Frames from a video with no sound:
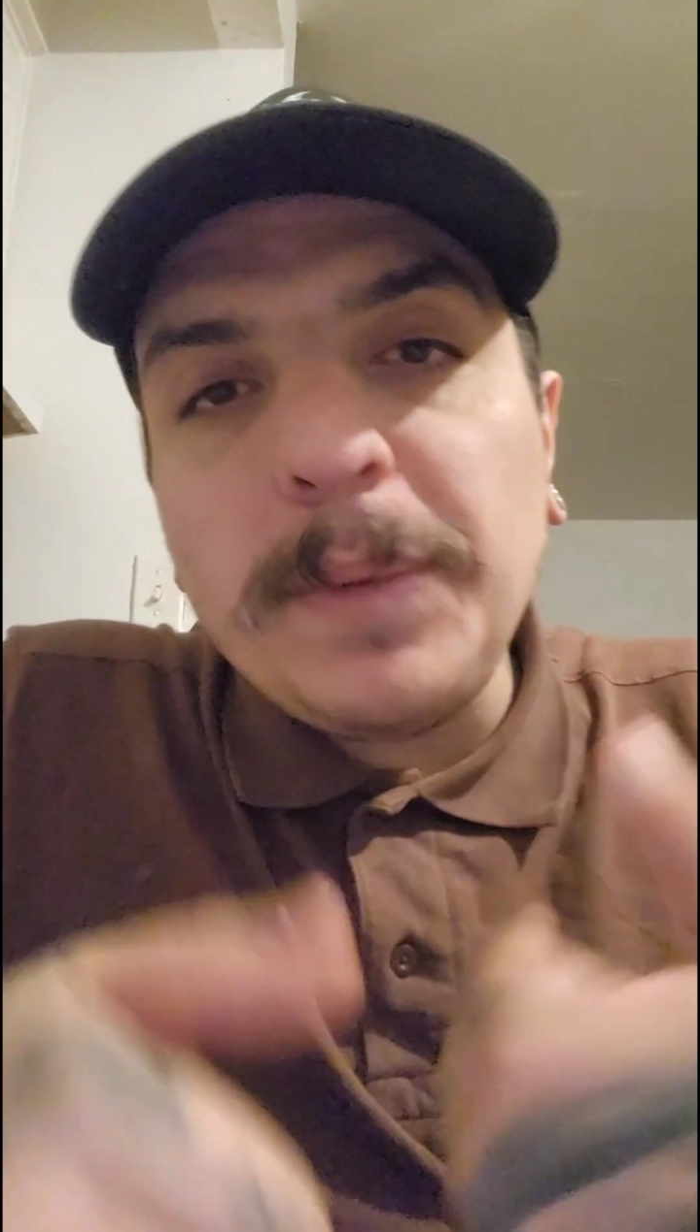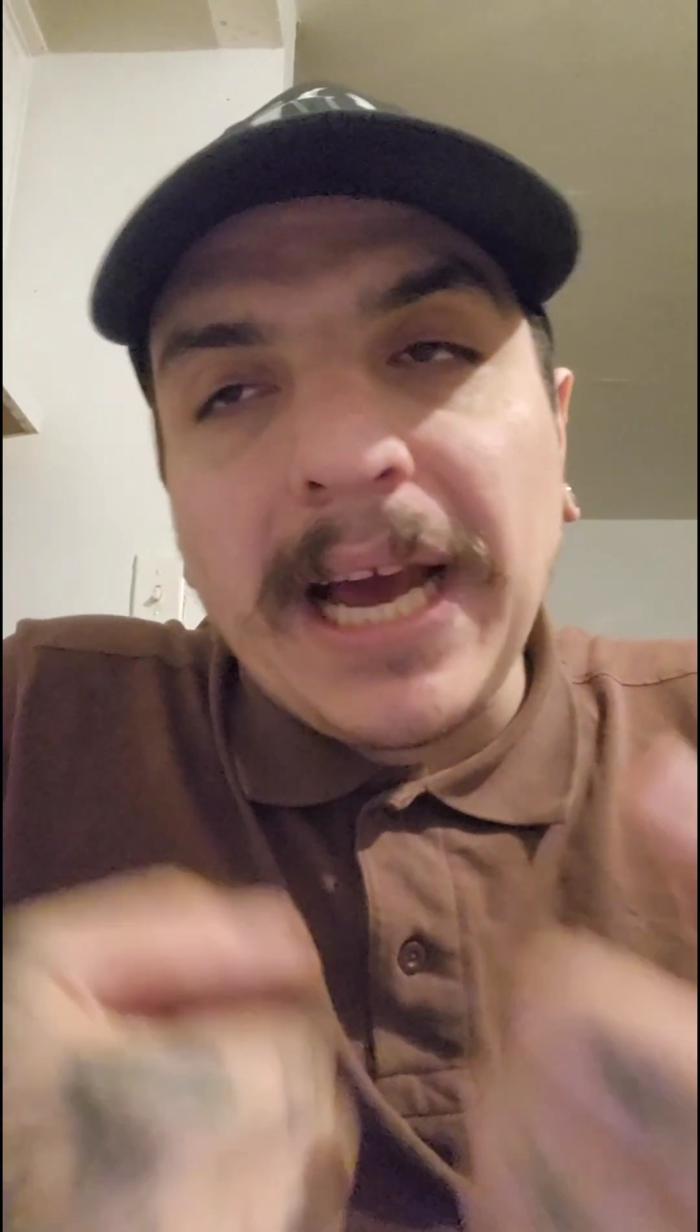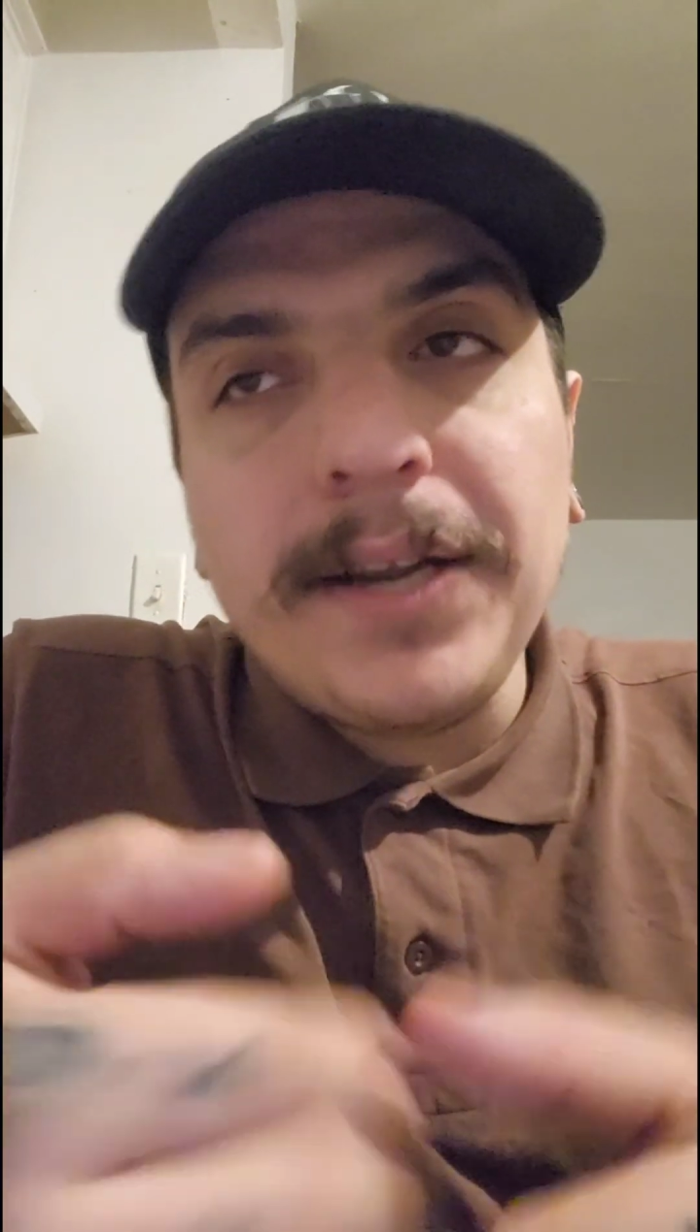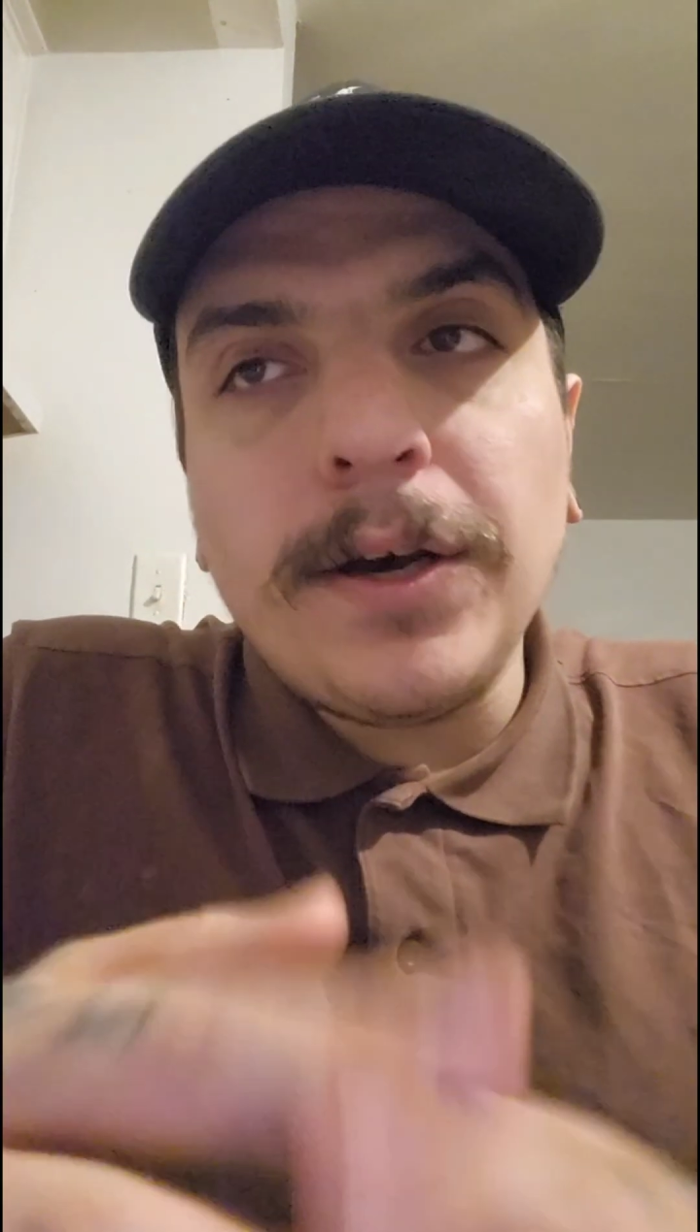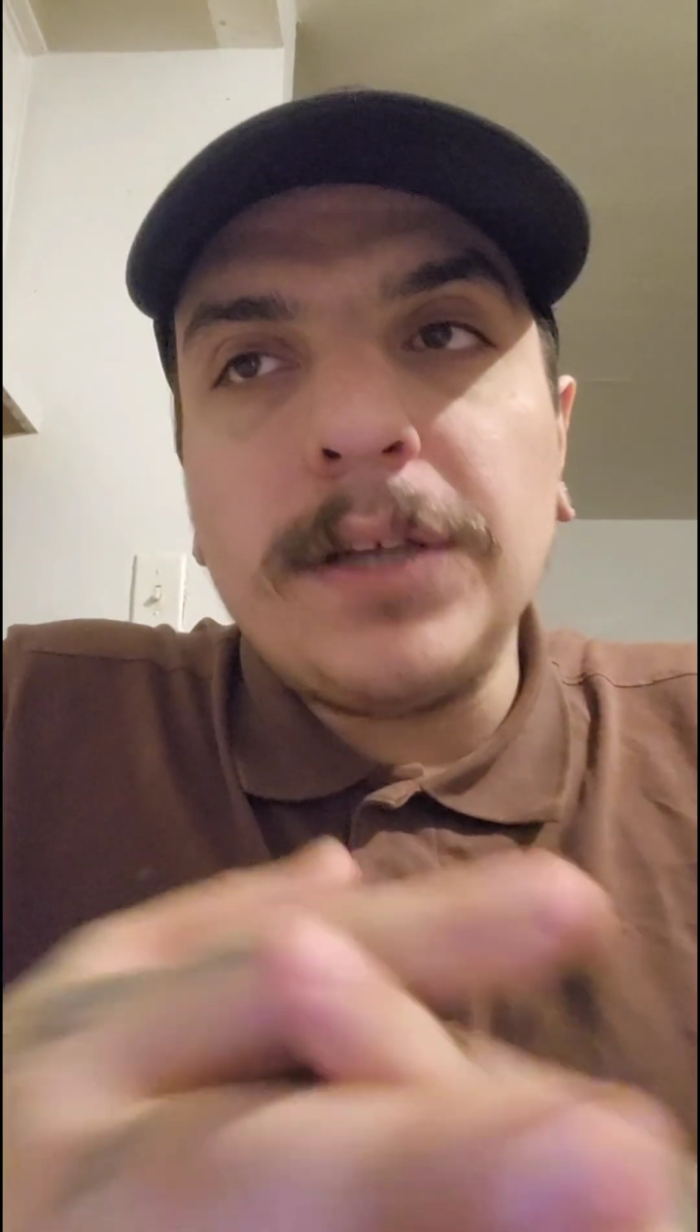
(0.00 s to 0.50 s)

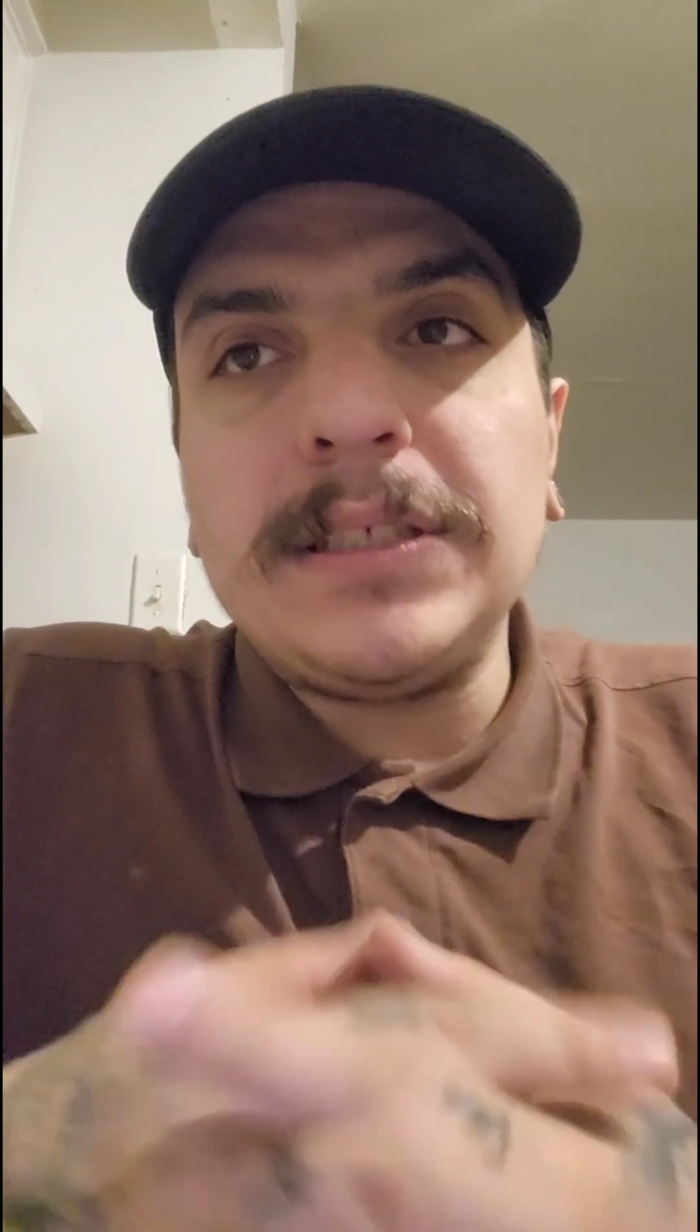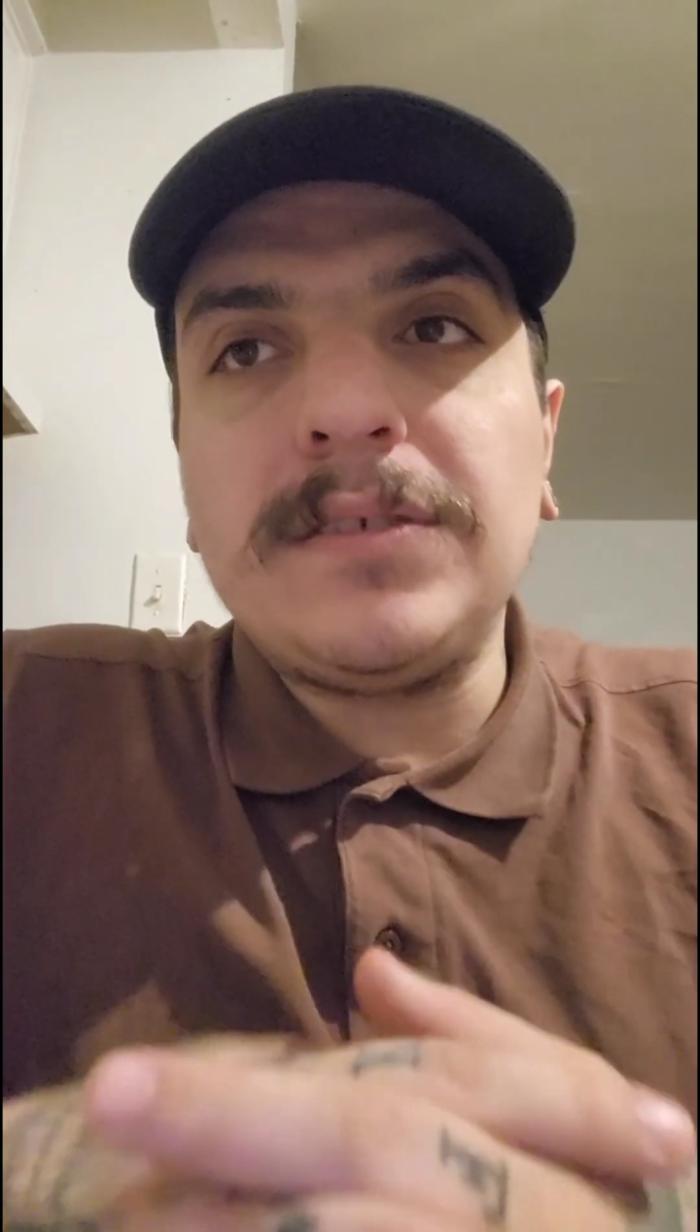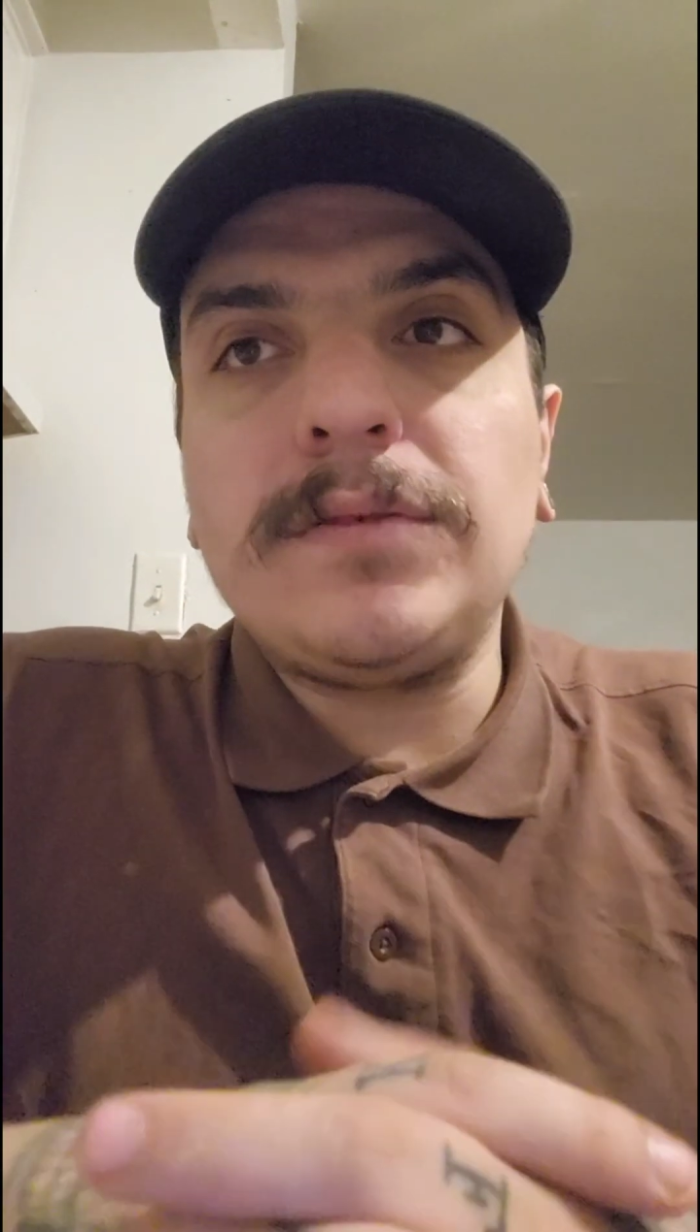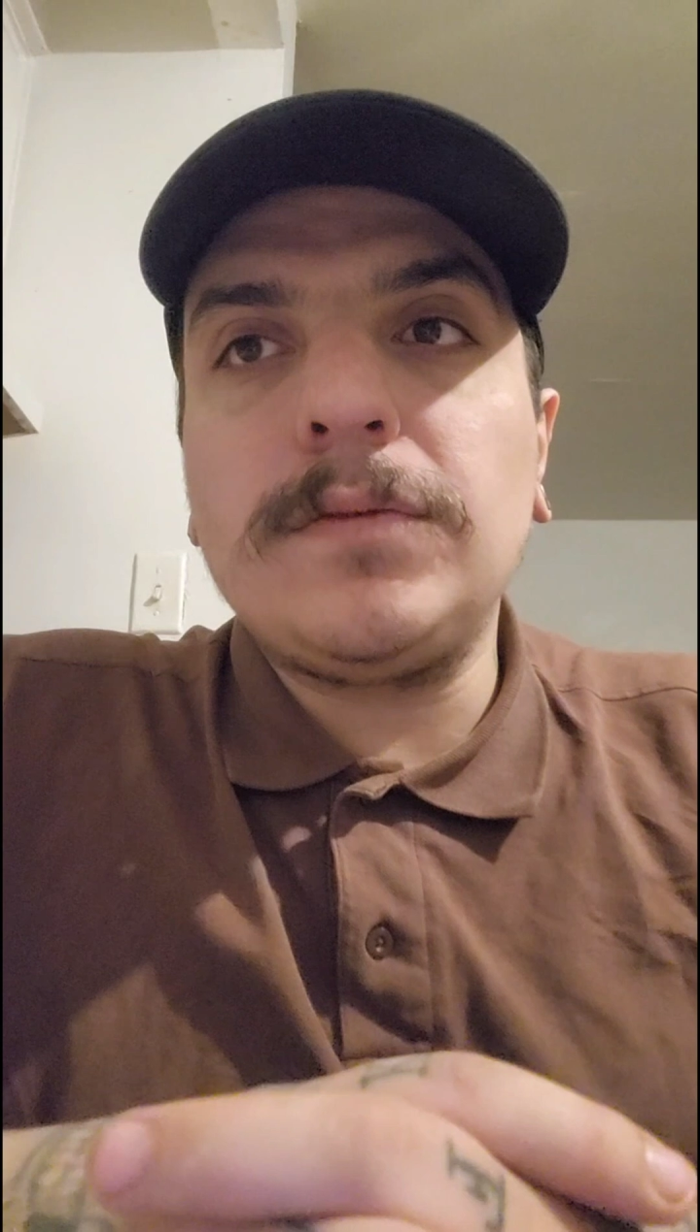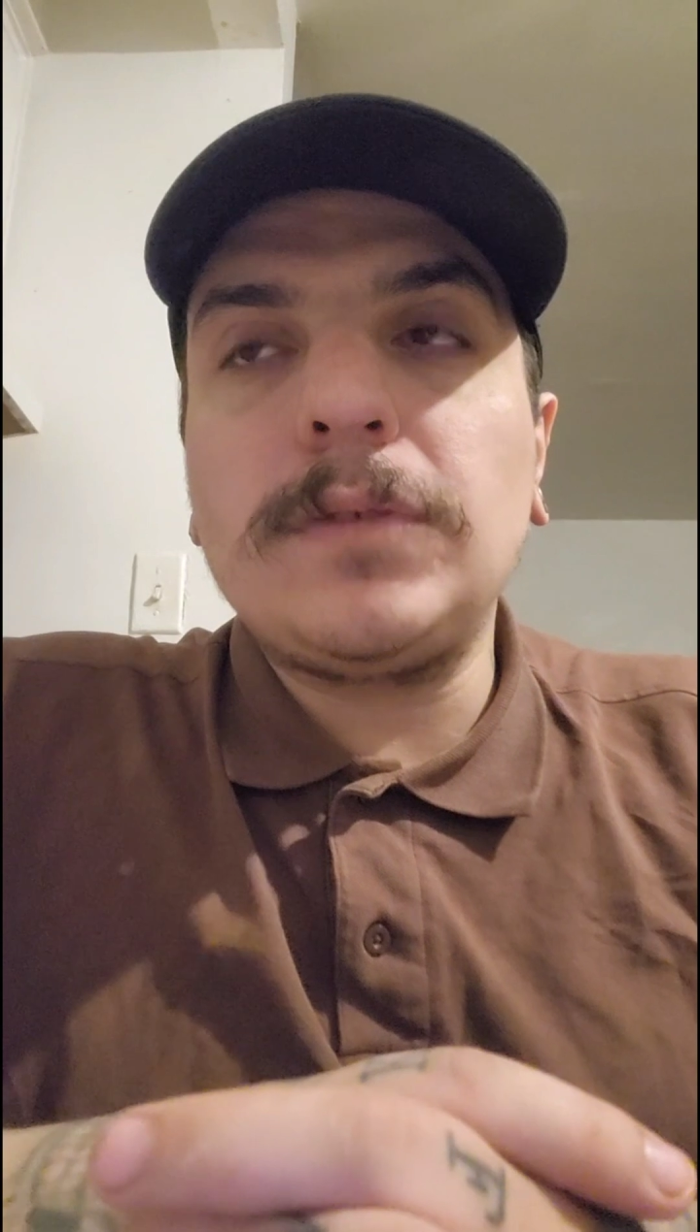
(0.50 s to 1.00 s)
behind the haunted